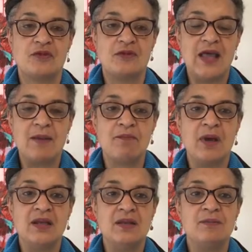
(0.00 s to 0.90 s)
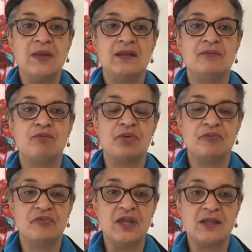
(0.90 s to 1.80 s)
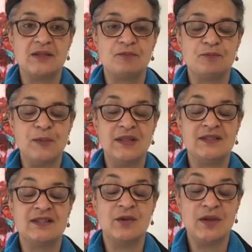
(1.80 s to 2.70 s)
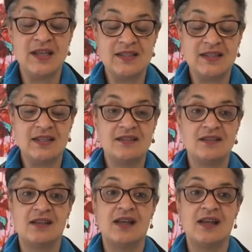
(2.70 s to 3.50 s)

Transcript: that money being donated